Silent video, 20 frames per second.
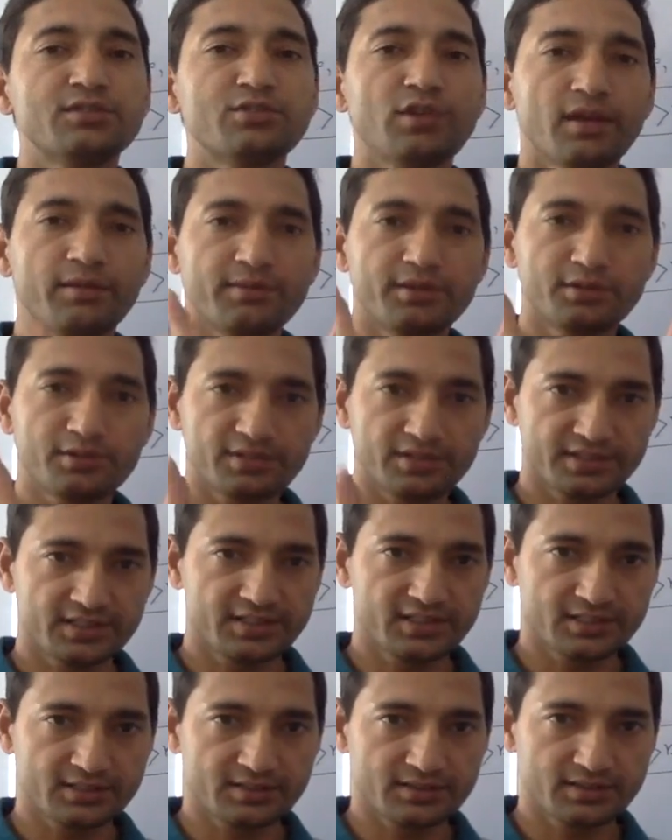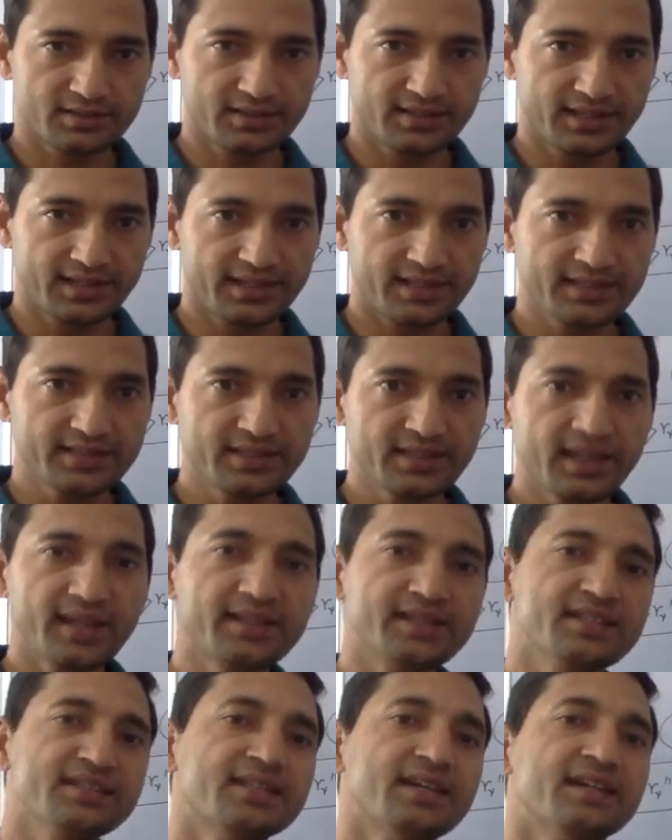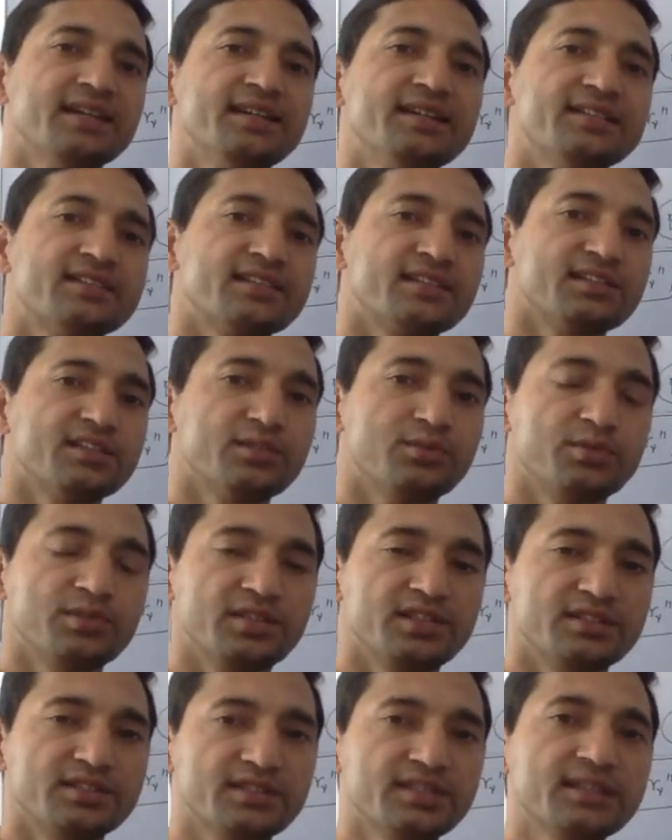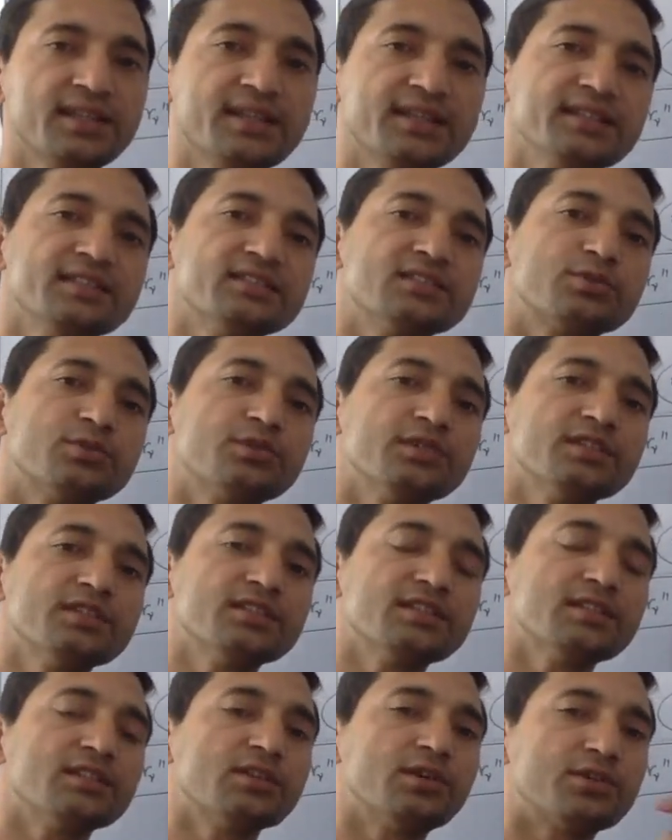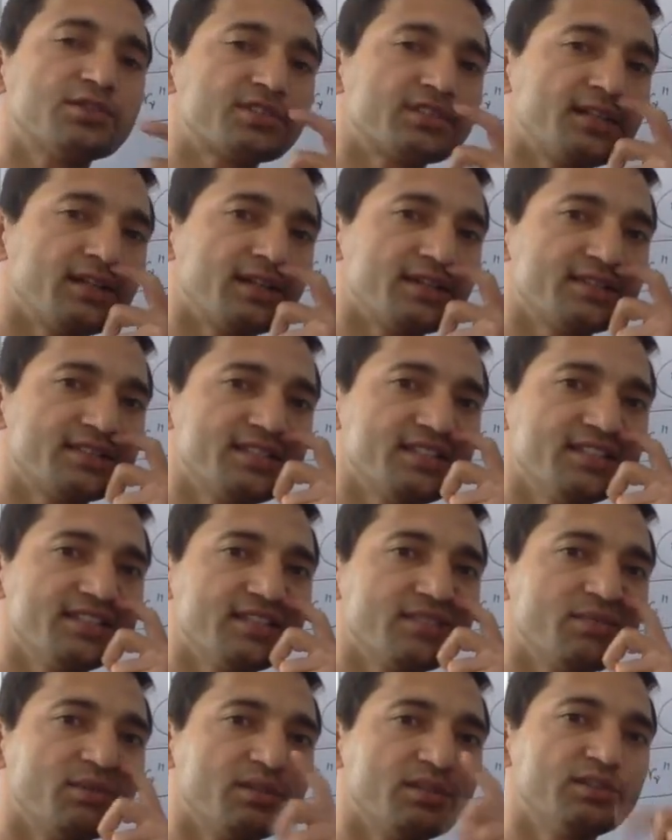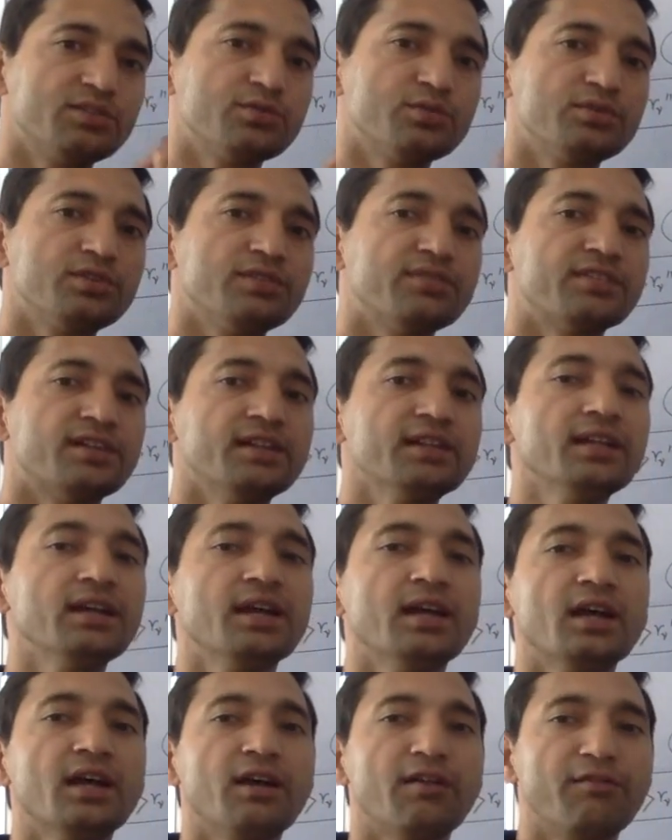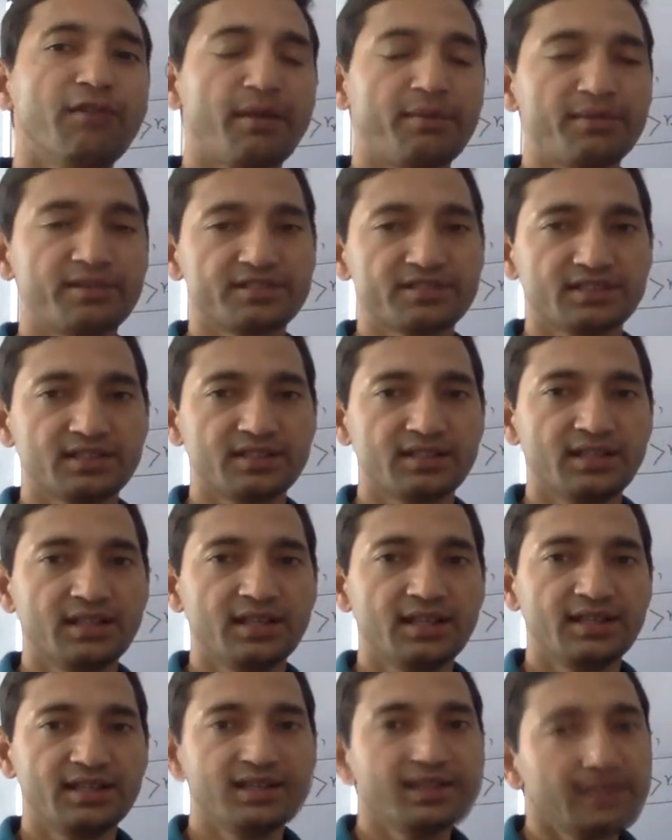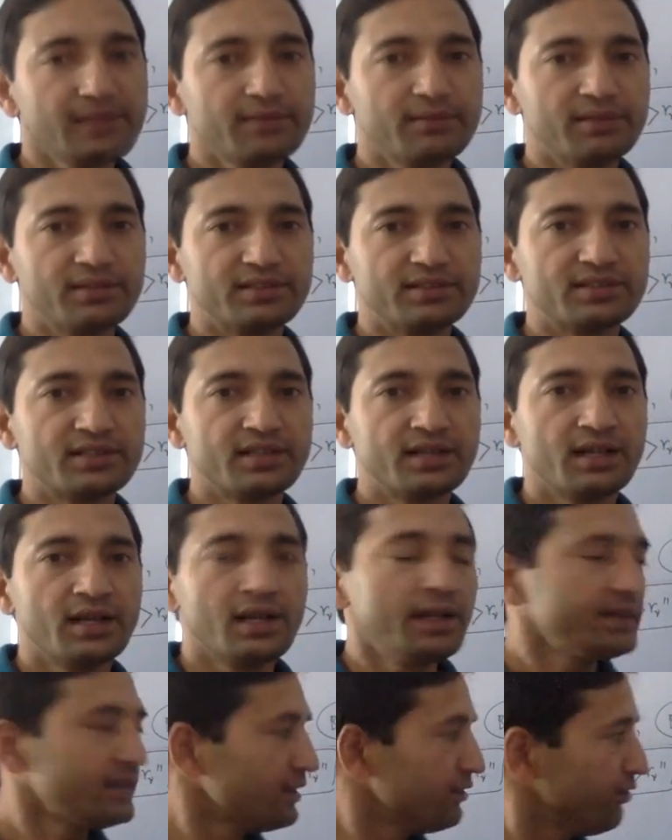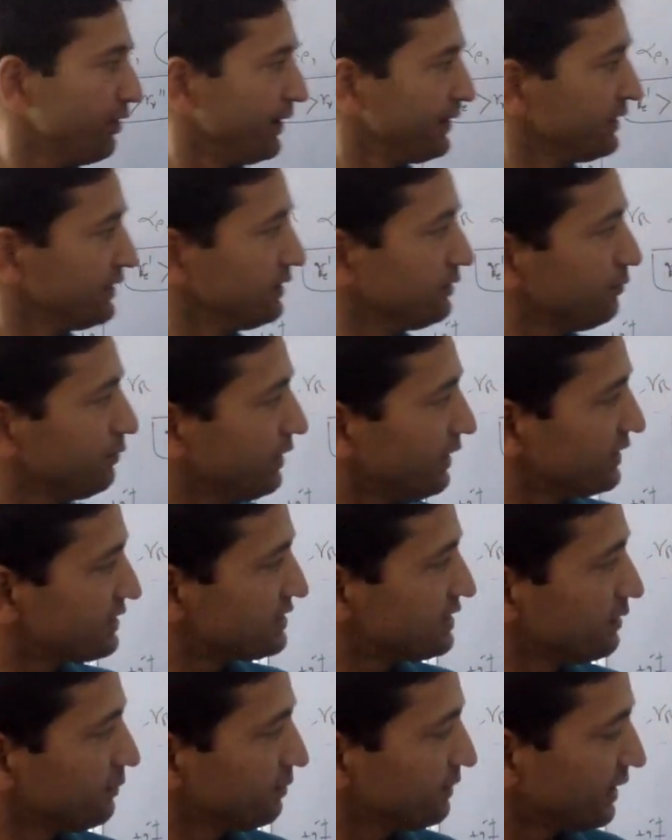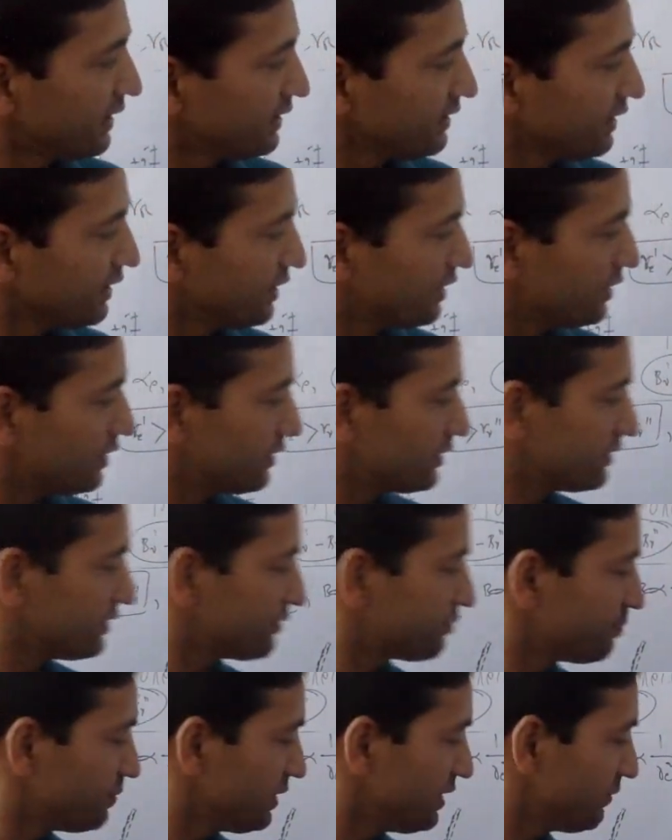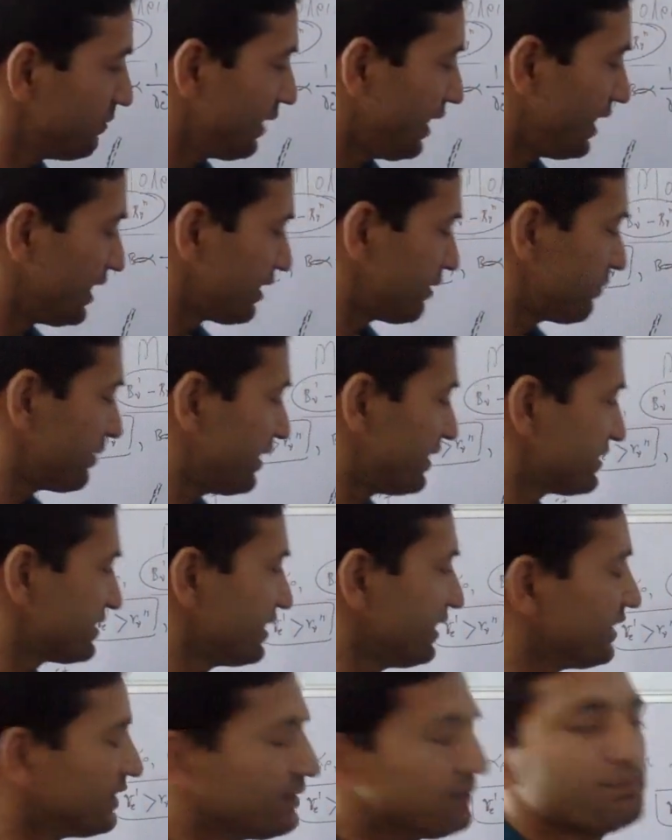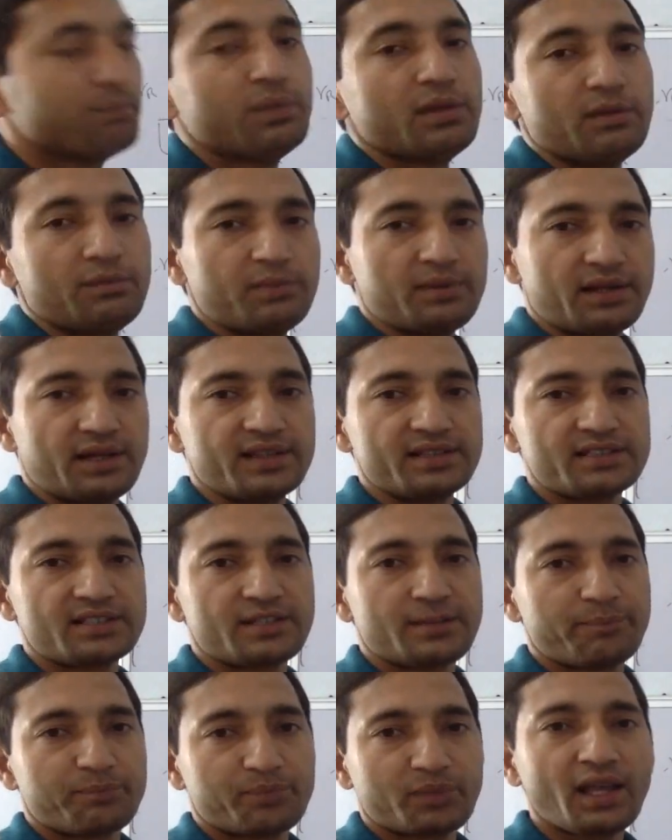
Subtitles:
You have the rotational lines, and these are interacting with each other. Then this rotational constant is changing for the two different vibrational levels. Then finally we achieved that the P R branch and the P branch.